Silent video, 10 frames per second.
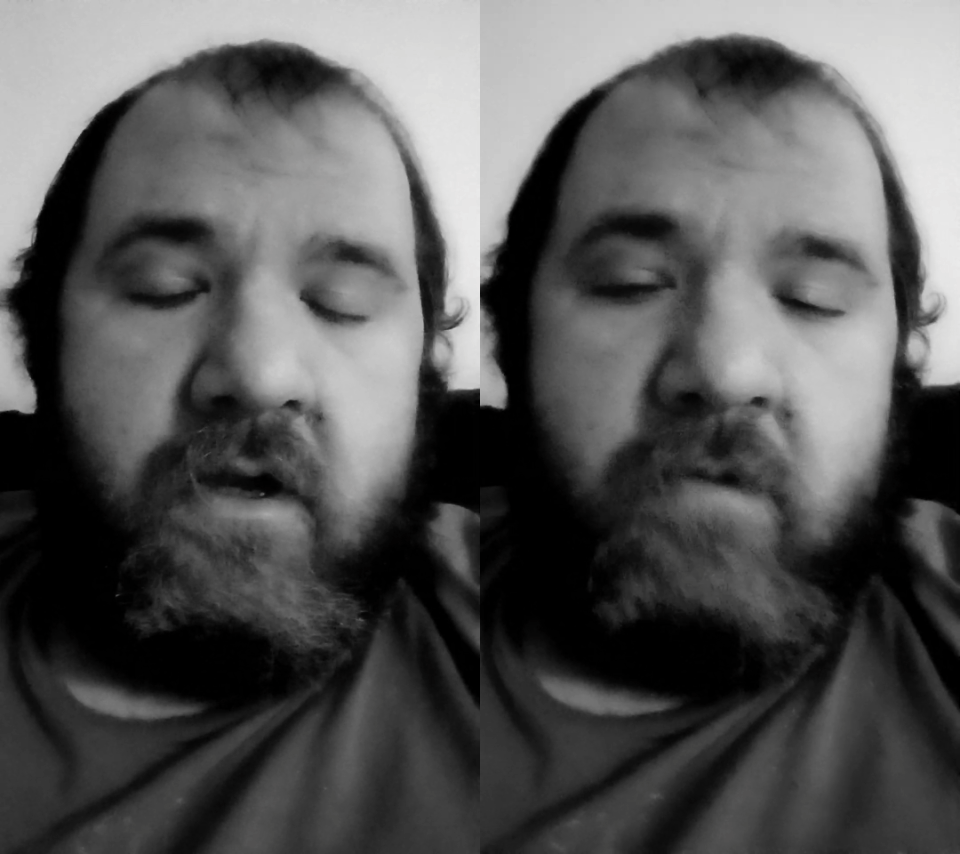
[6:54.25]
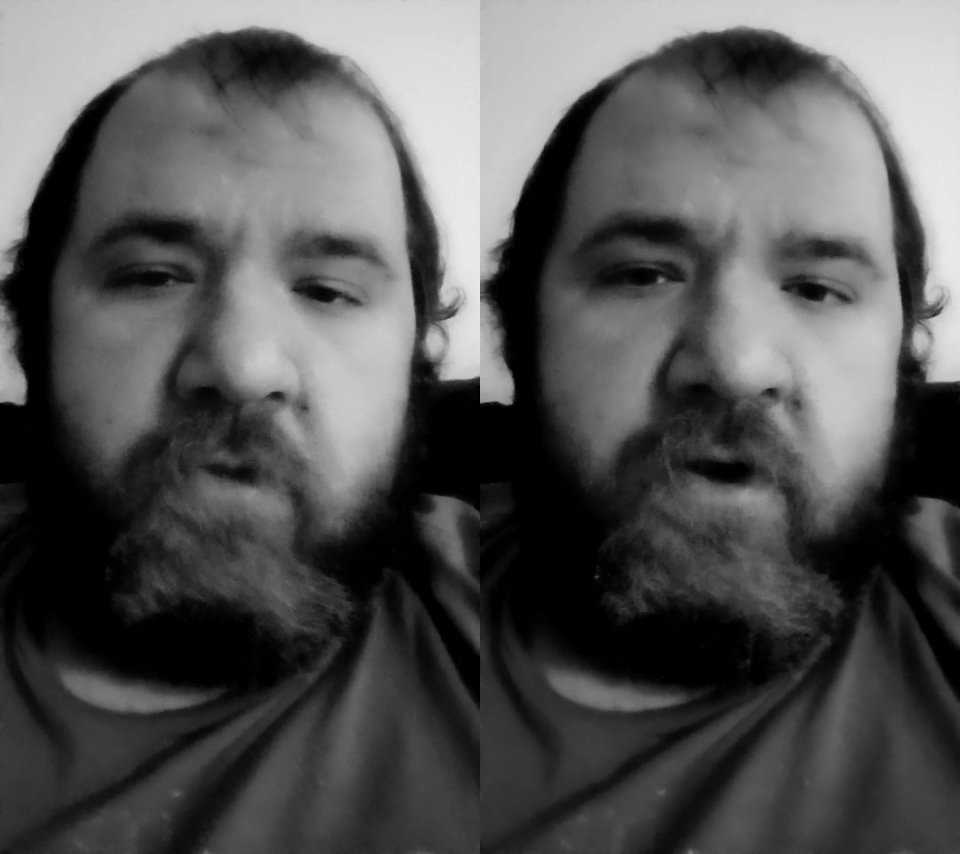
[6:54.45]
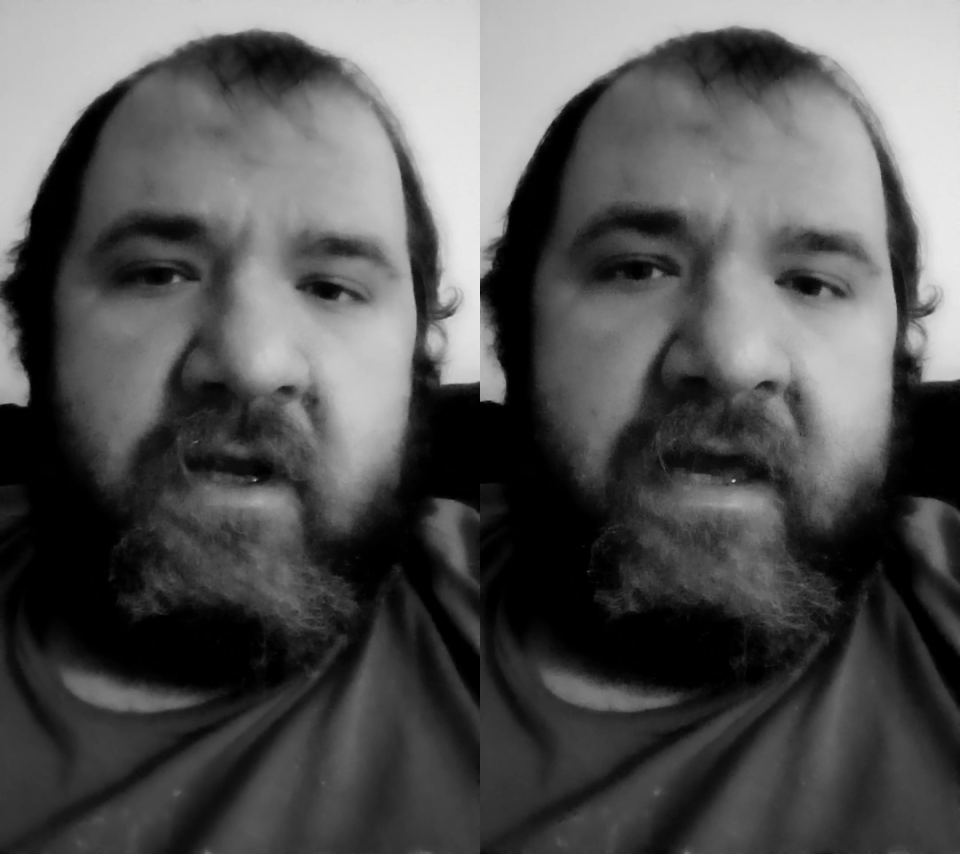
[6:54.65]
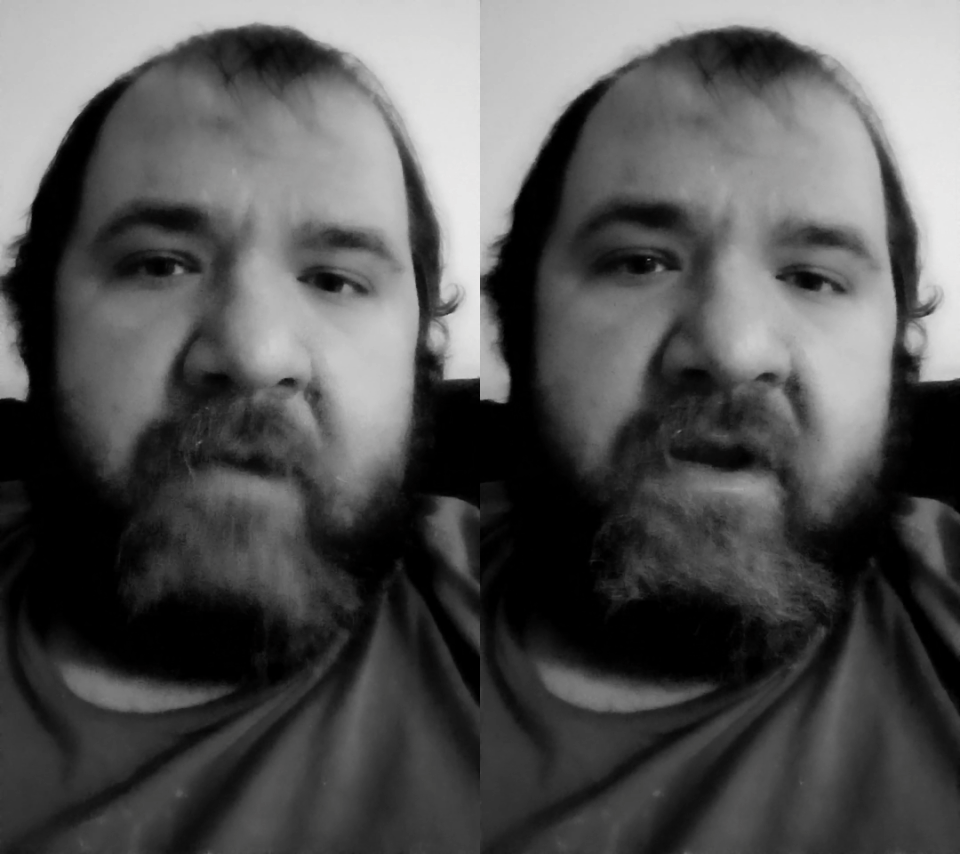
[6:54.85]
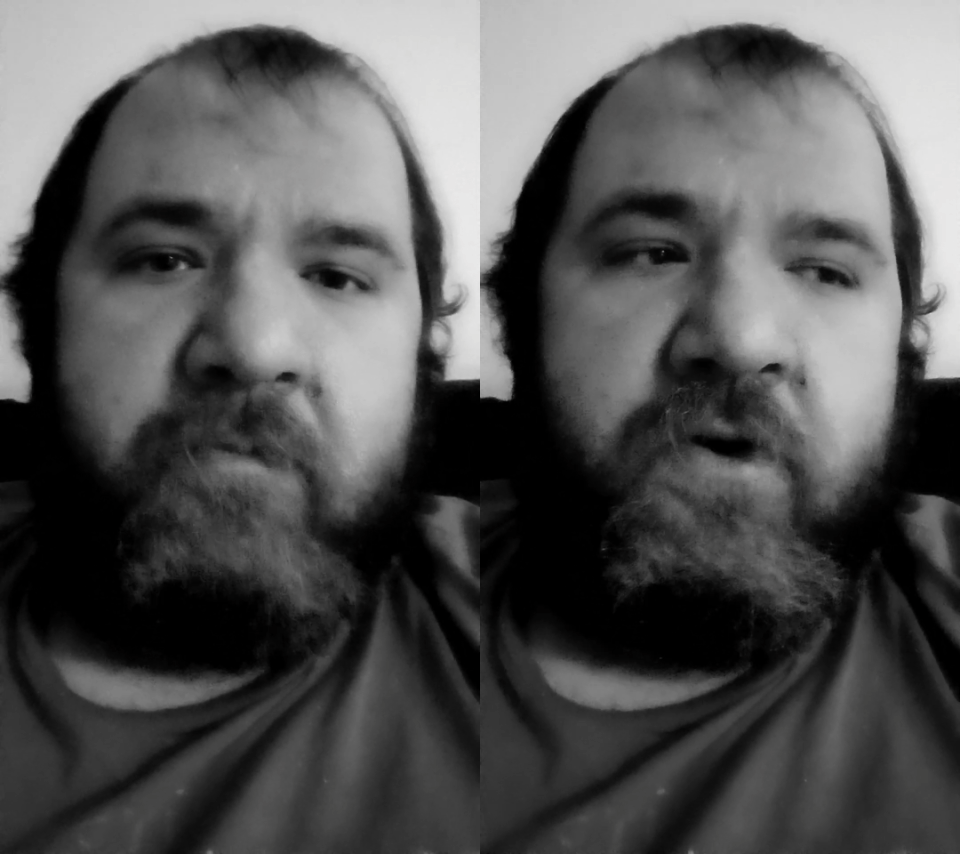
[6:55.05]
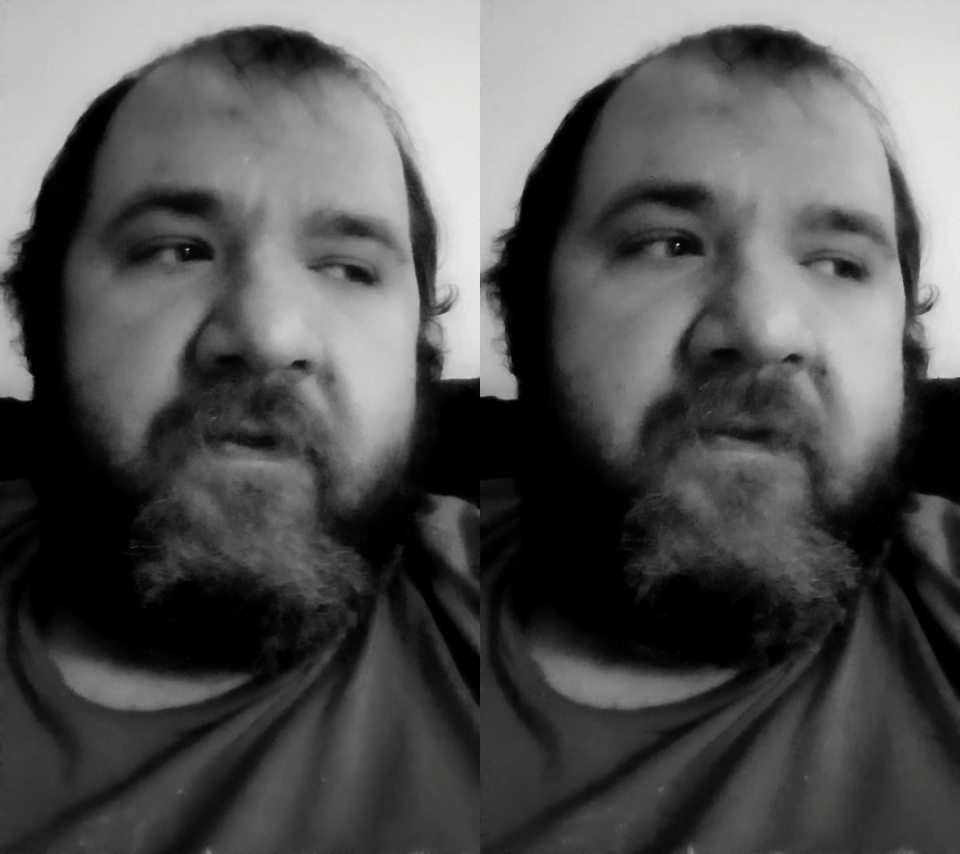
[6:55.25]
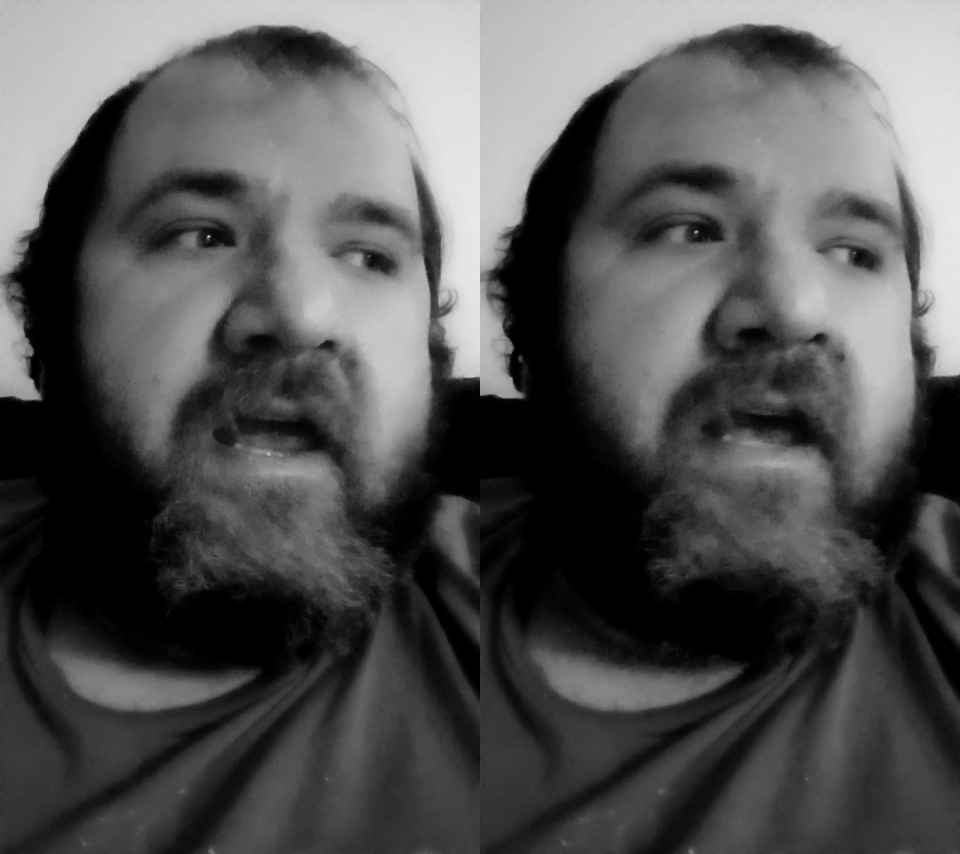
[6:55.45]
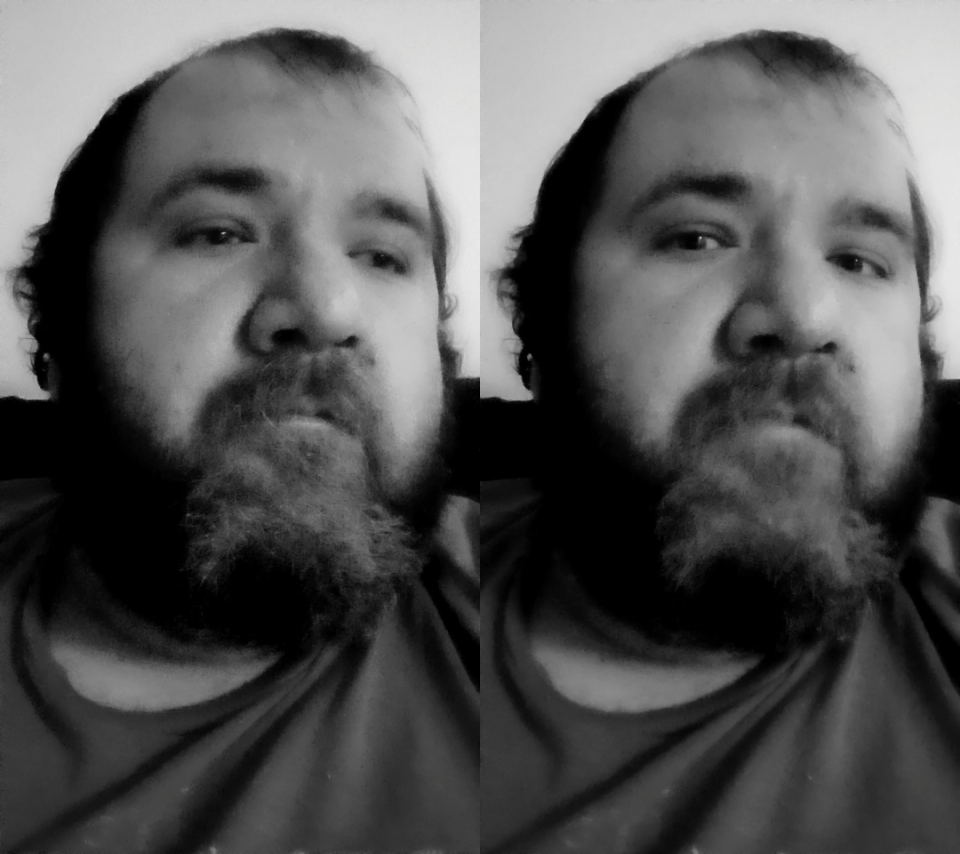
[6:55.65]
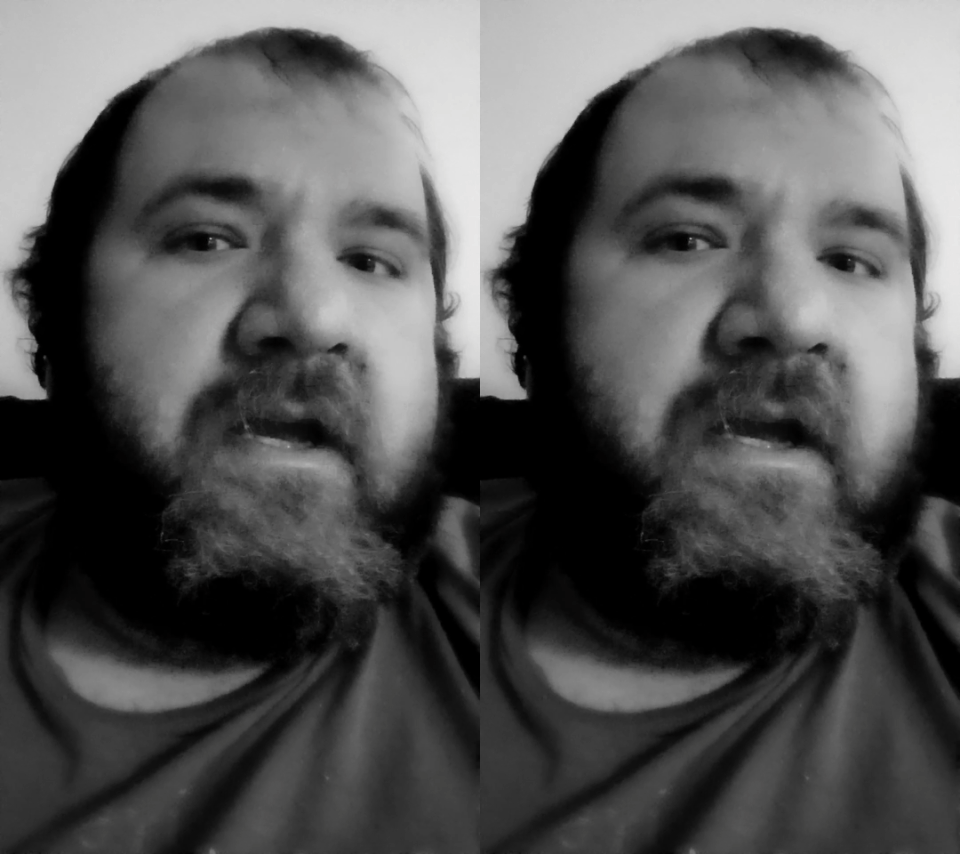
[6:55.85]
more than happy to put them